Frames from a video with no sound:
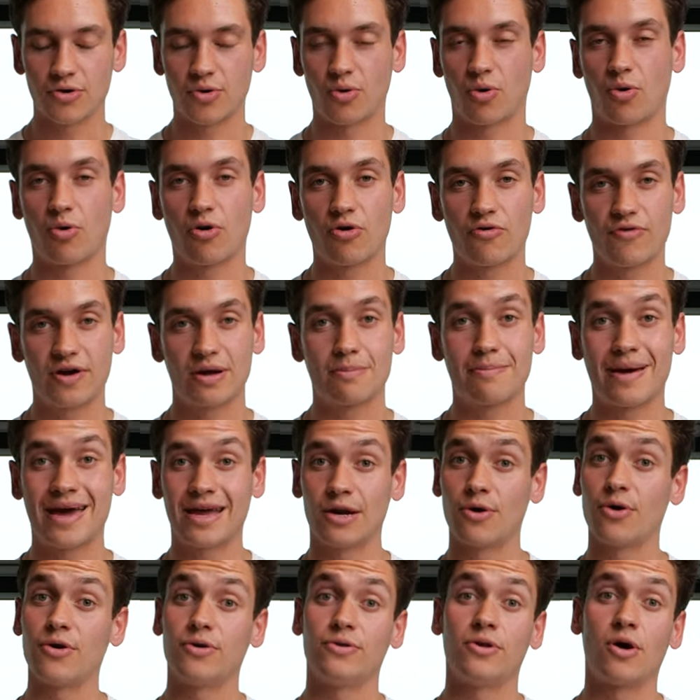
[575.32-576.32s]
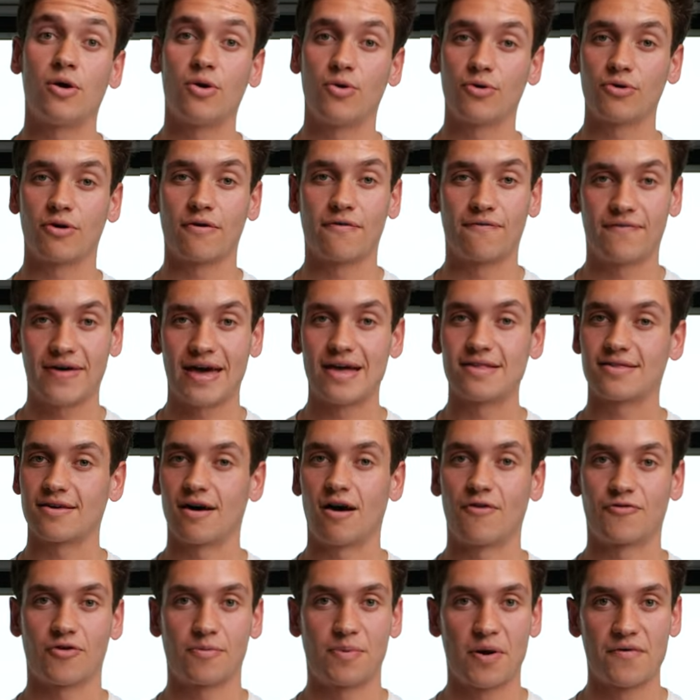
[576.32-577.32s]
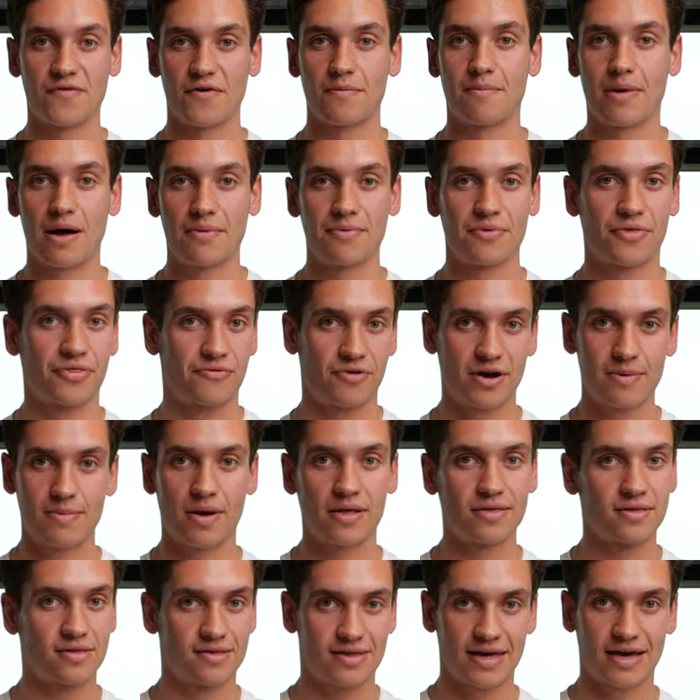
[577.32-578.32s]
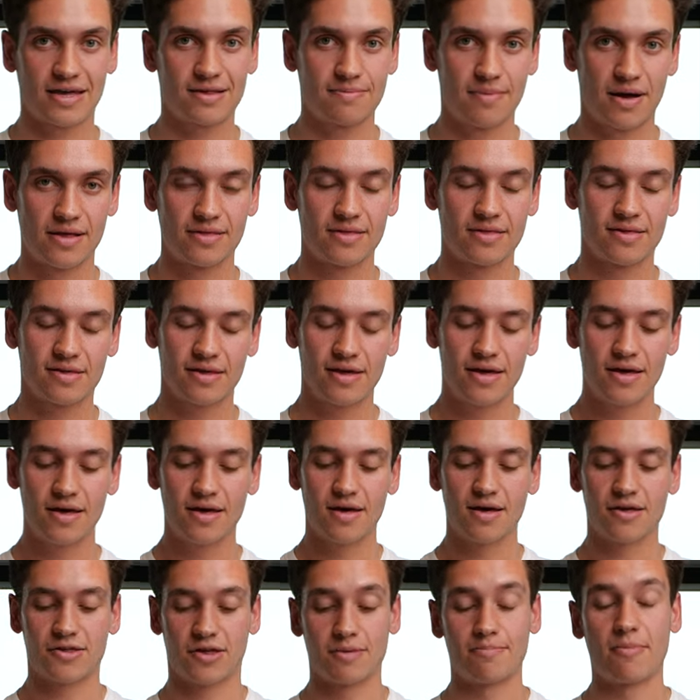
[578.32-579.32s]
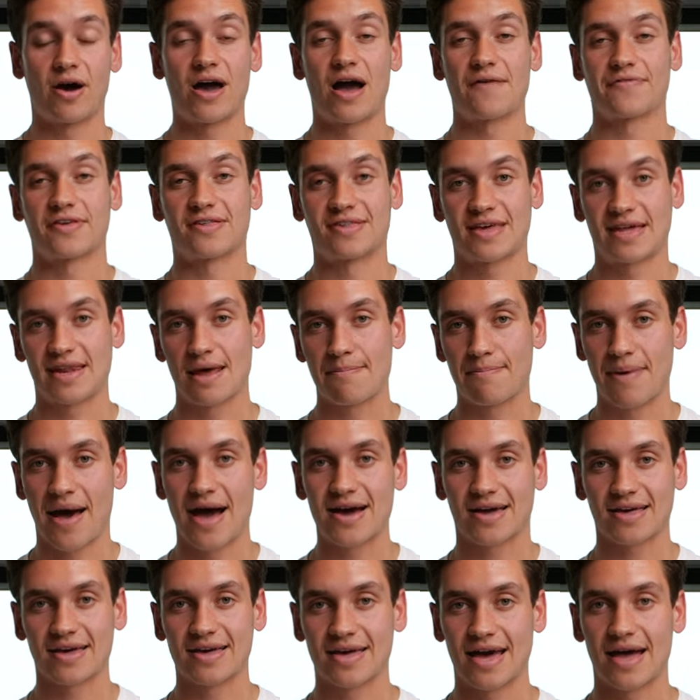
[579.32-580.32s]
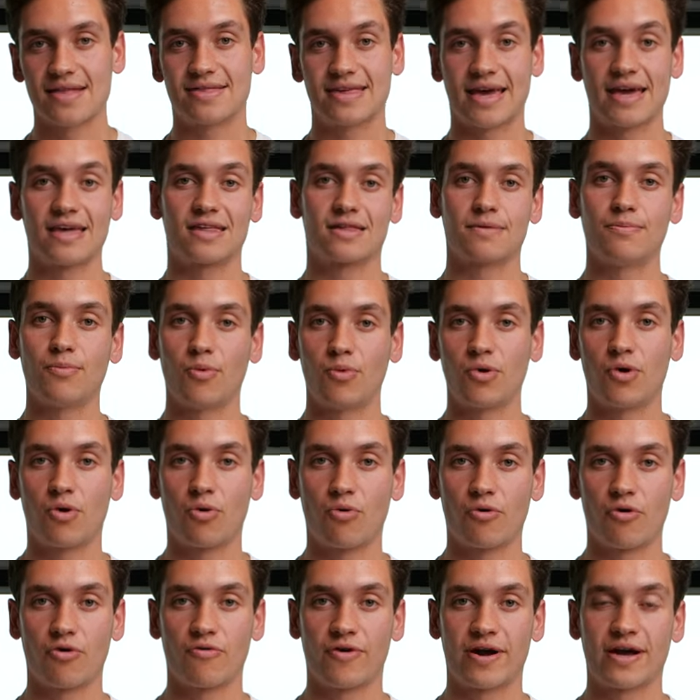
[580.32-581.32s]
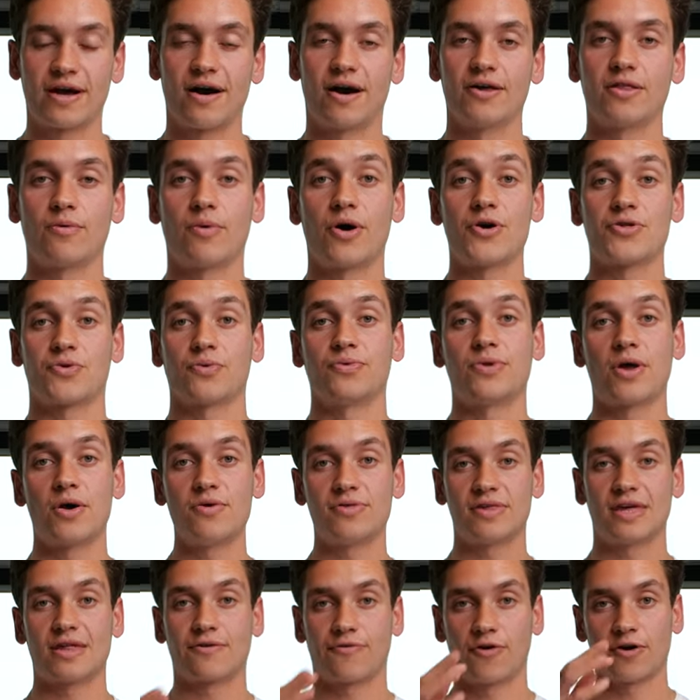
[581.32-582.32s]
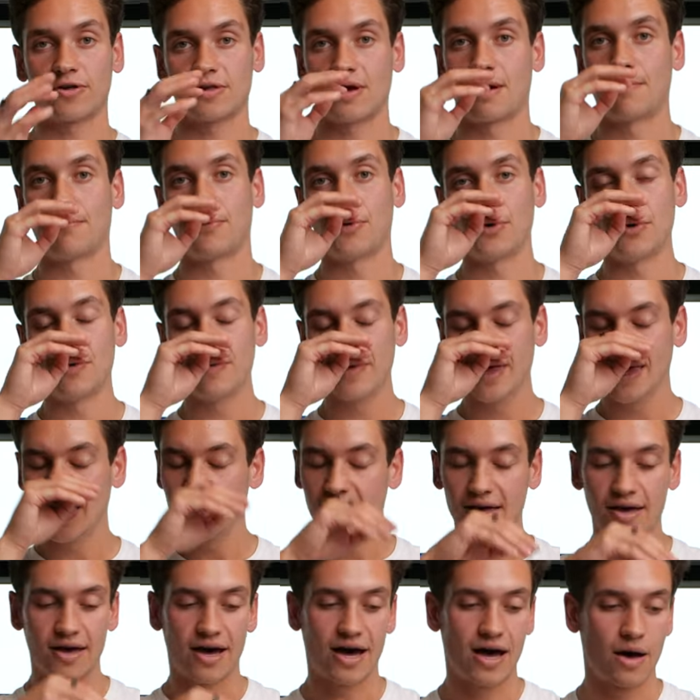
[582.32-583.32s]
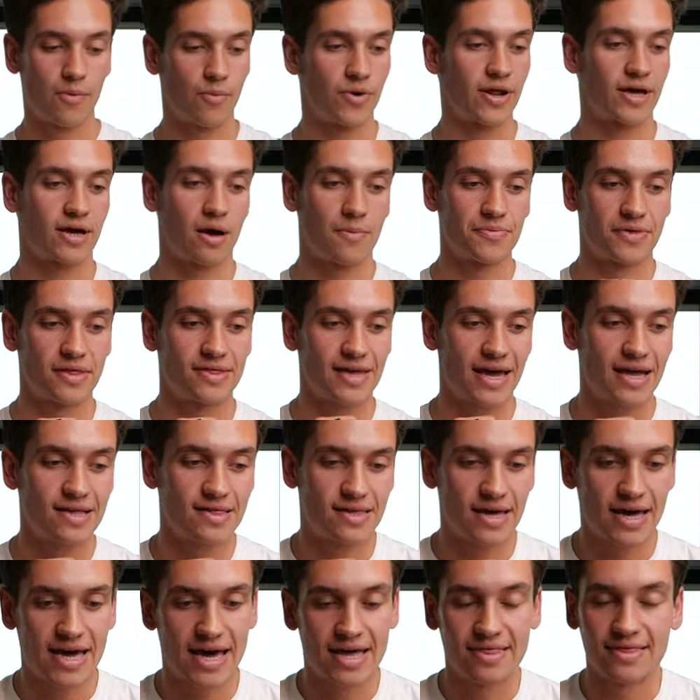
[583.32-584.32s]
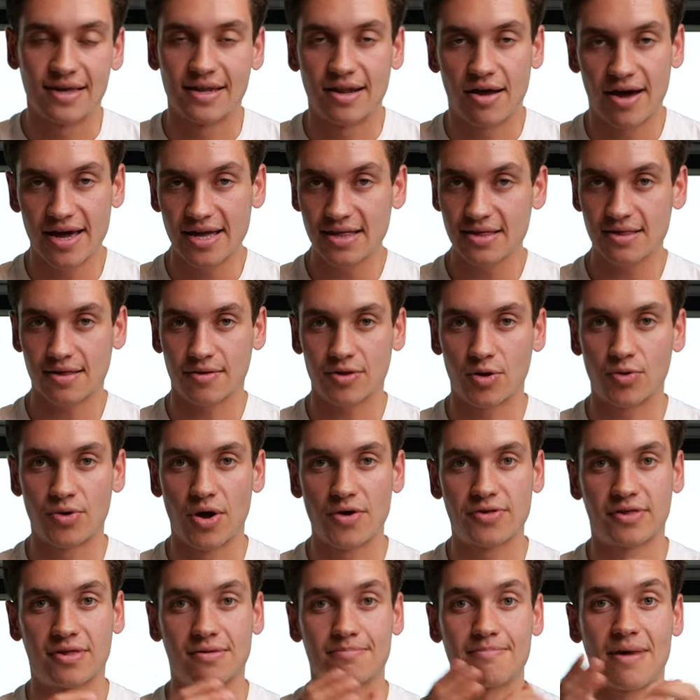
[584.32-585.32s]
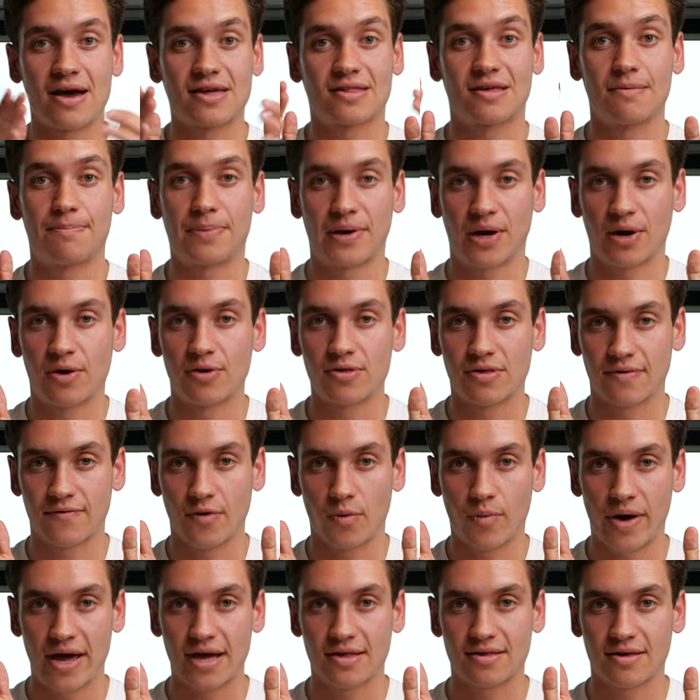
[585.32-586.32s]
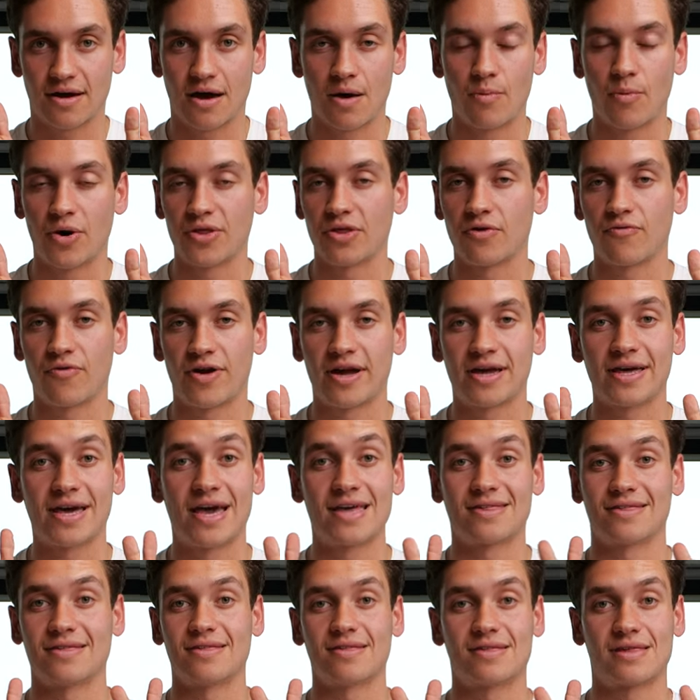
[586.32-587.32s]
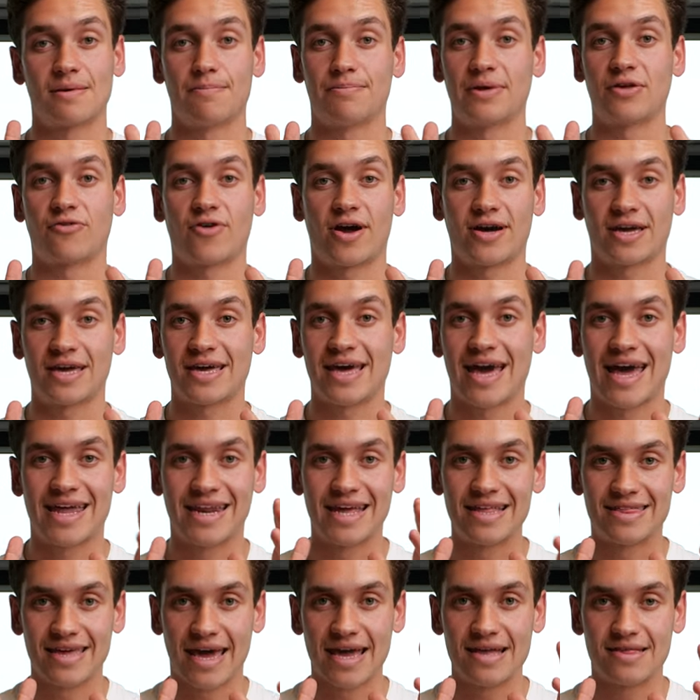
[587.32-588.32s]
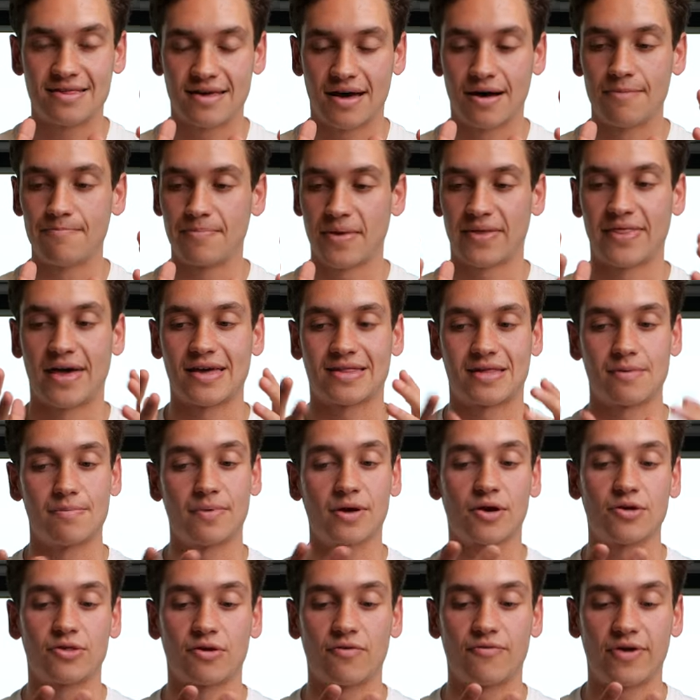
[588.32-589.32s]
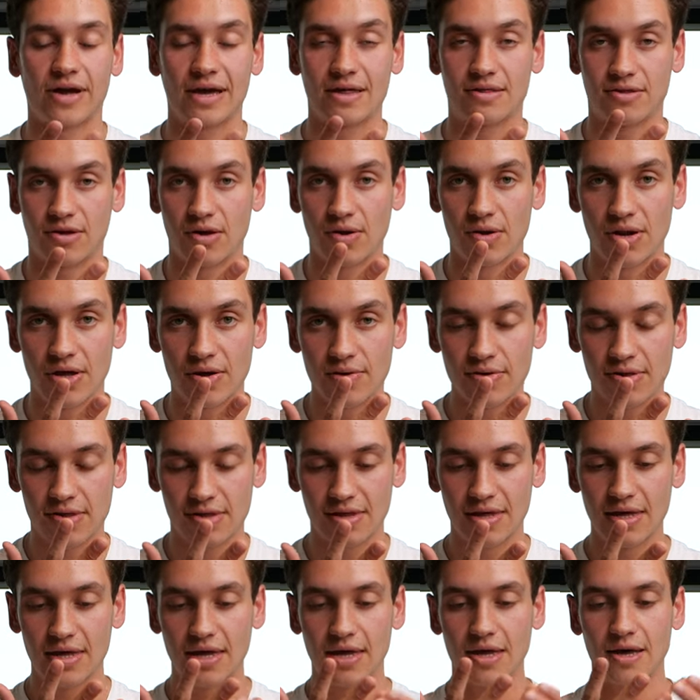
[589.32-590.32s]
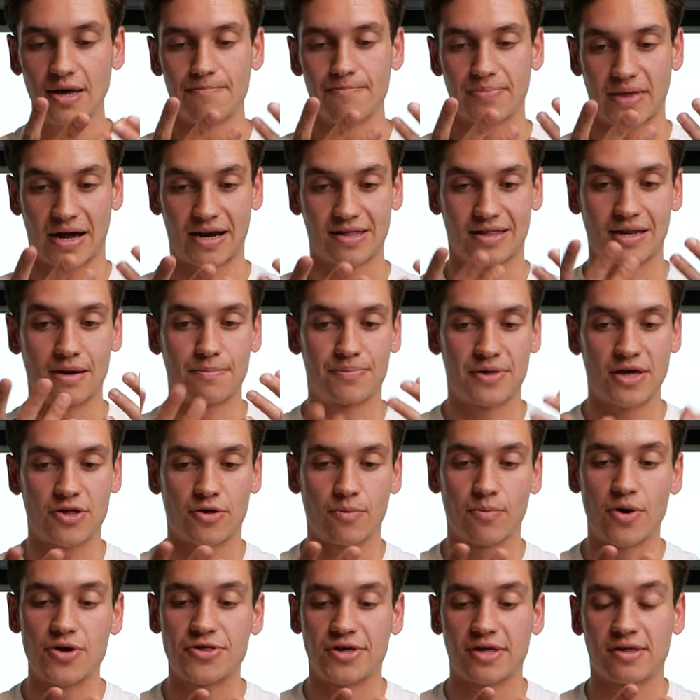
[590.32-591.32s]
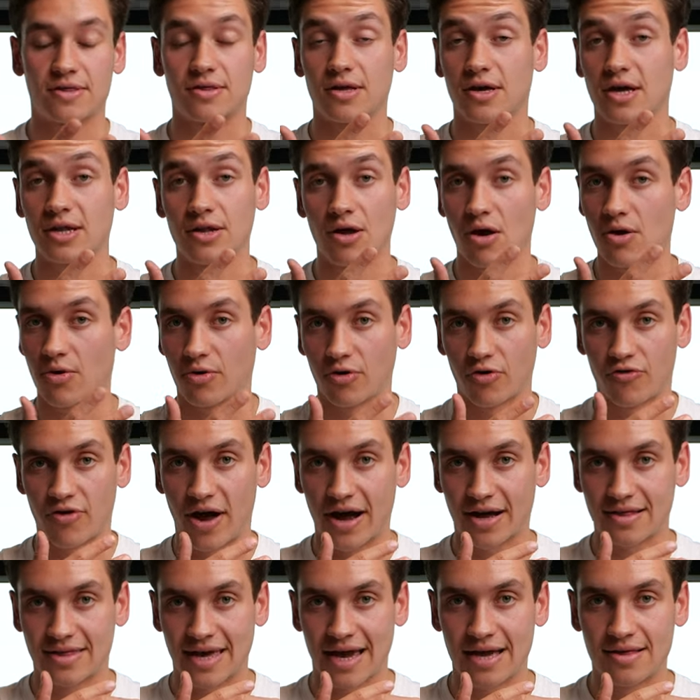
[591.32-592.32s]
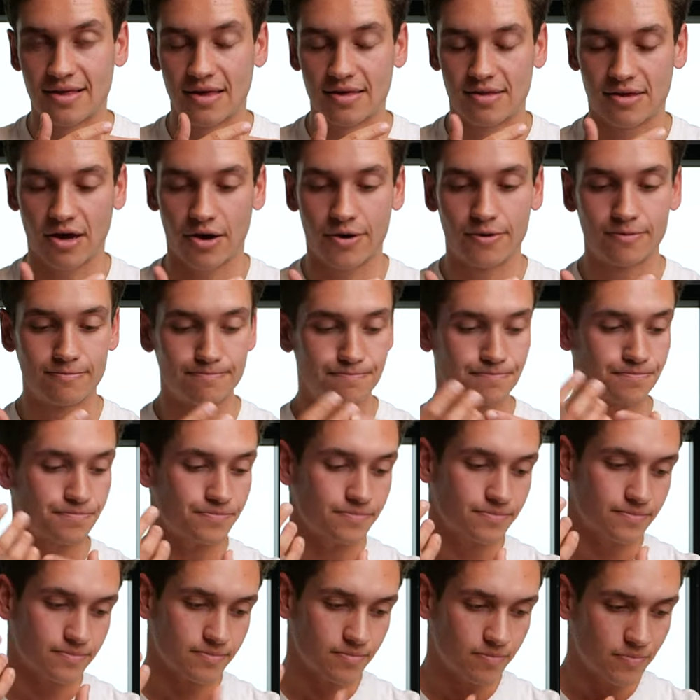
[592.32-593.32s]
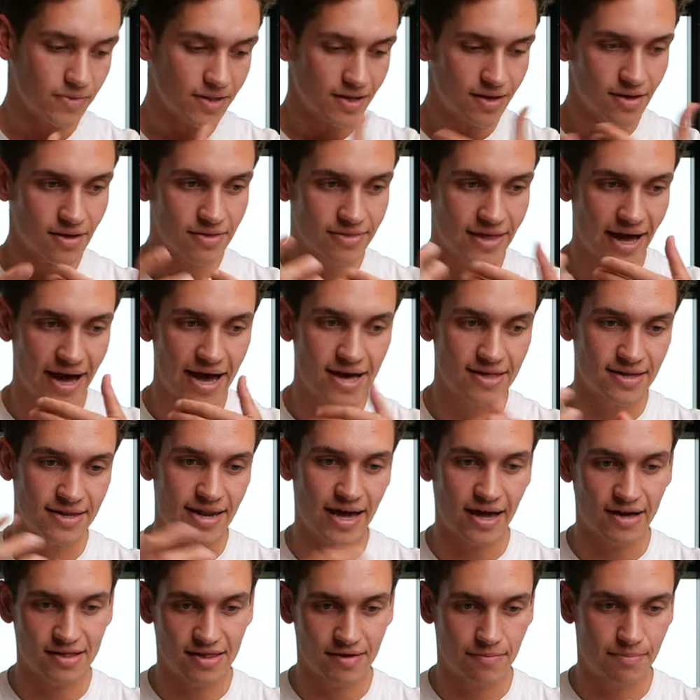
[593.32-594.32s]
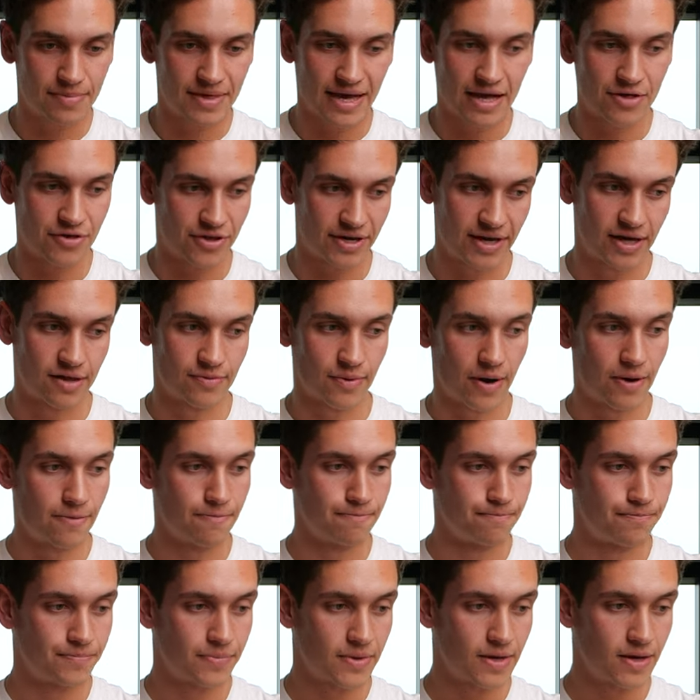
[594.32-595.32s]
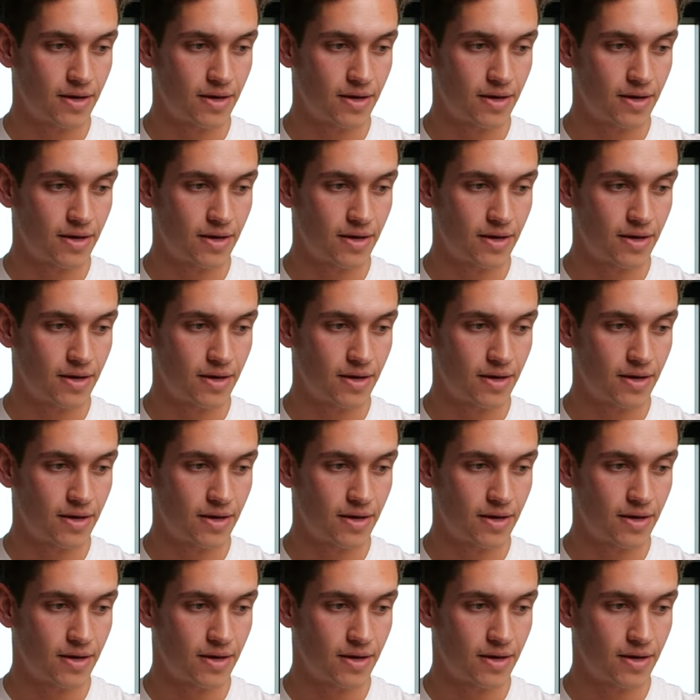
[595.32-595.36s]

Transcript: your Oura ring may no longer fit after a period of a month, 3 months, 6 months. So you might have to send it back and get a smaller Oura ring. Otherwise you'll notice, for example, when it comes to data in the night, you'll notice massive periods of awake time where the ring isn't simply tracking any data. And that's simply because the ring is too loose and it's in a position which can no longer track data. So that is a negative potentially as well.